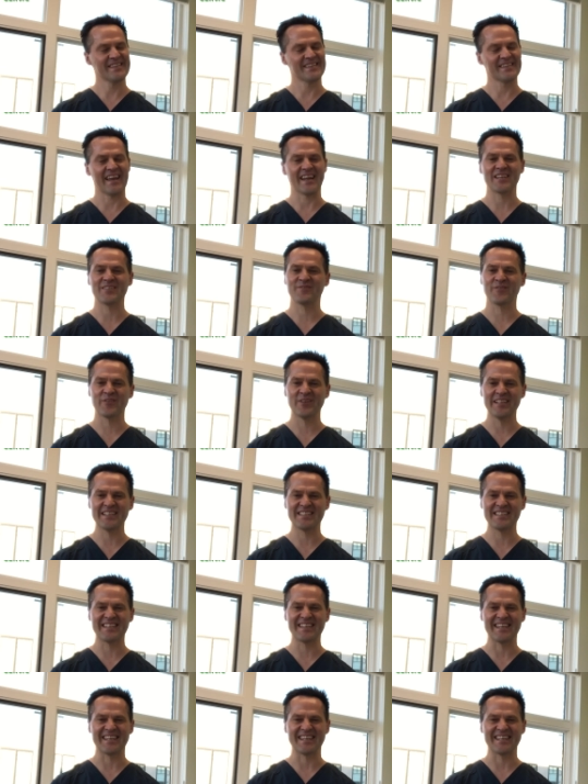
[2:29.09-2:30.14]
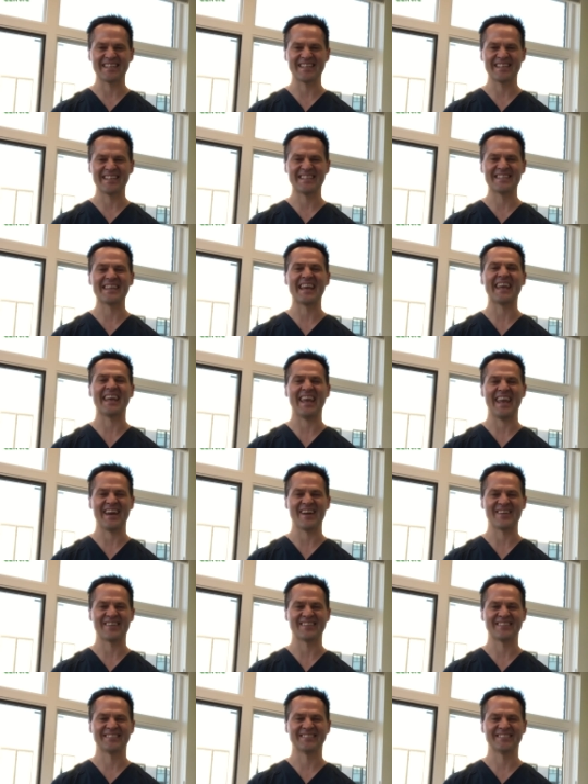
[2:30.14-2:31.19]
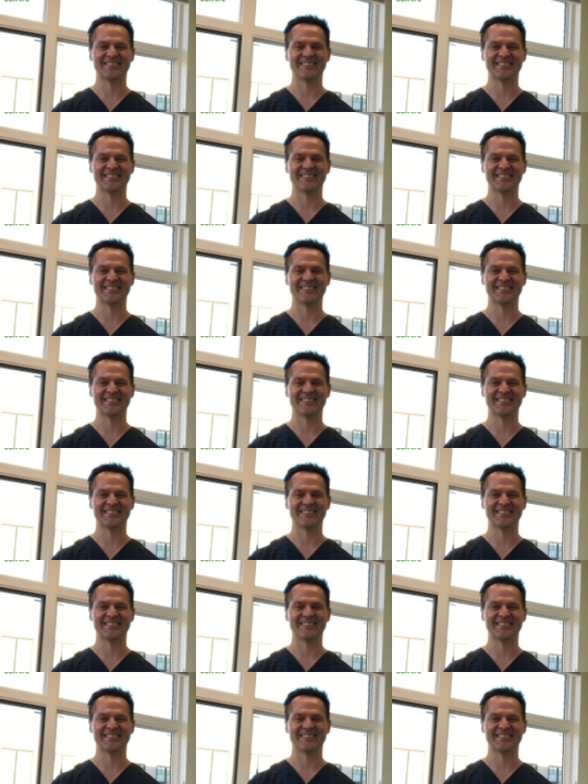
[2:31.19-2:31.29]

Thanks for listening. Take care.